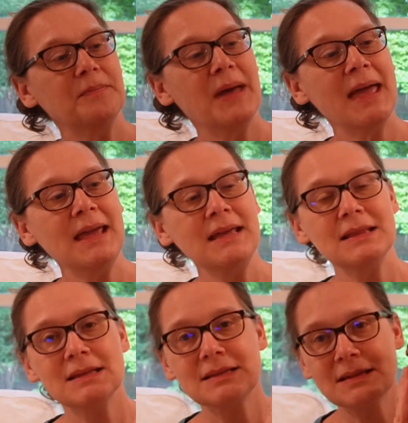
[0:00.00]
paint
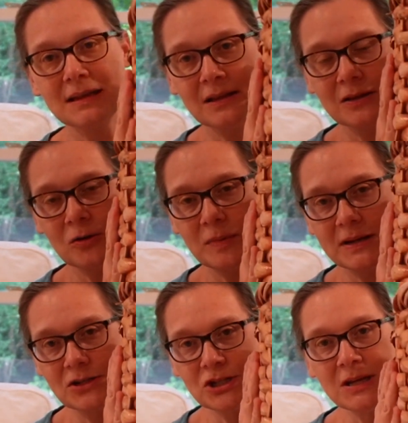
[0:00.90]
that's a little
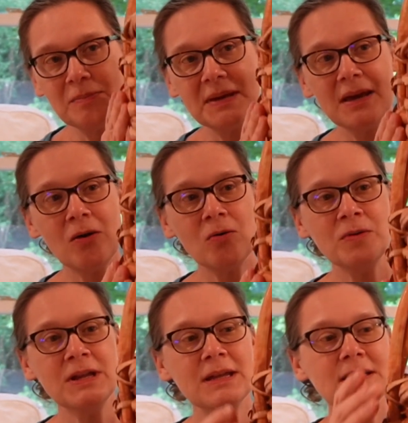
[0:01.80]
bit chippy on
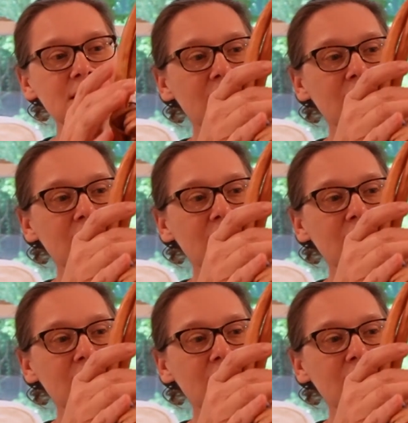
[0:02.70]
it.